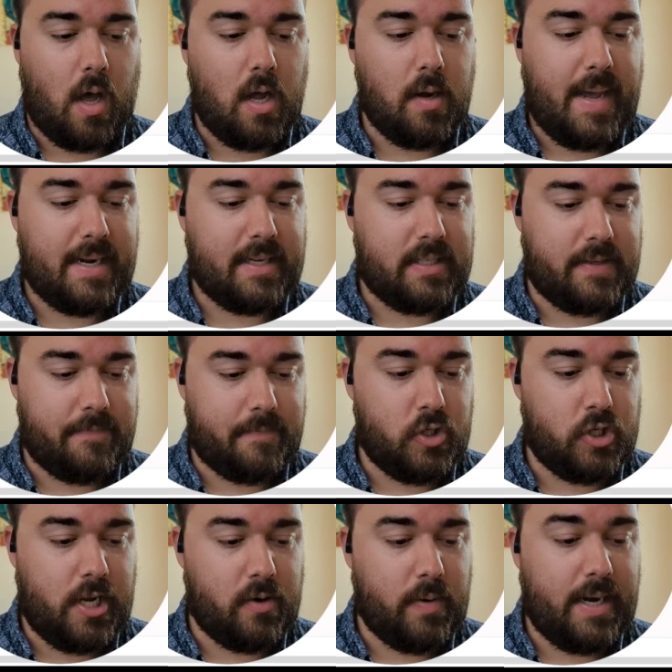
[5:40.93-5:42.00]
automatically
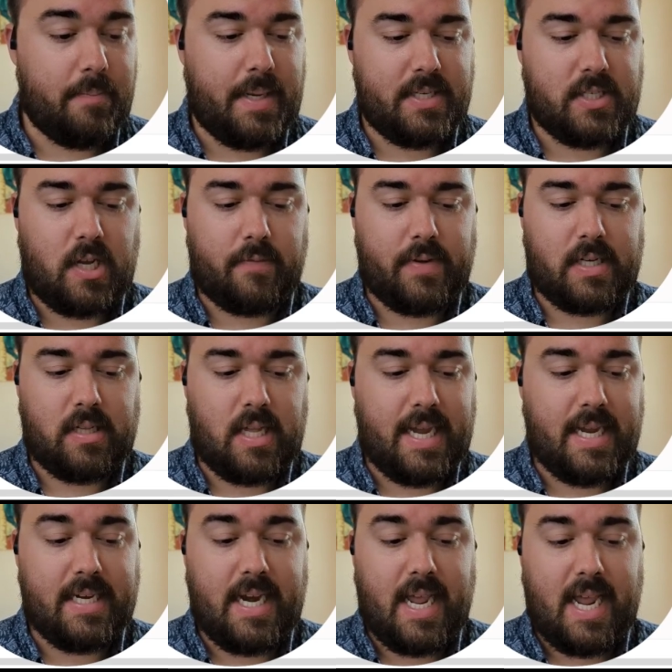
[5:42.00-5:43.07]
generate based off a
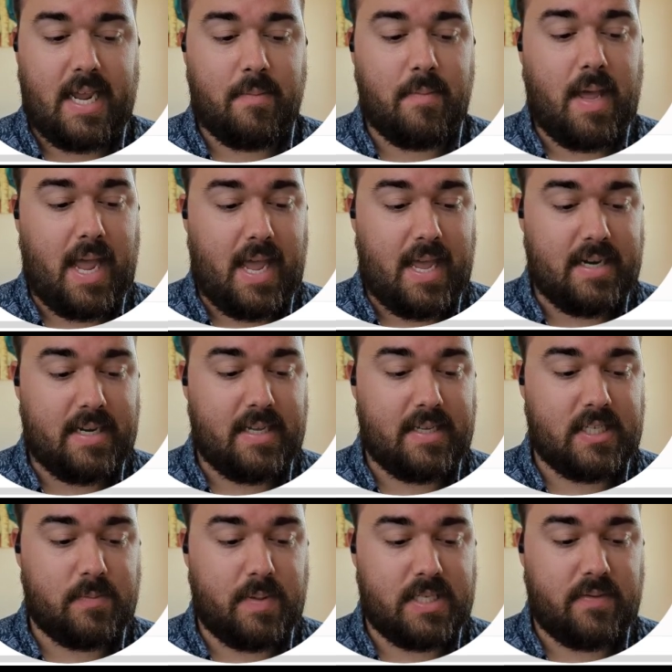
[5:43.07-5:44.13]
client name and
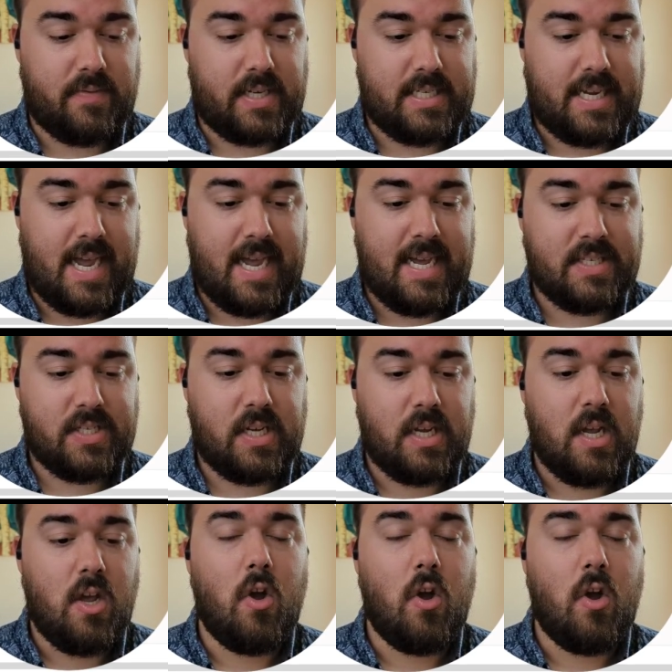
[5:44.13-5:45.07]
a specific task.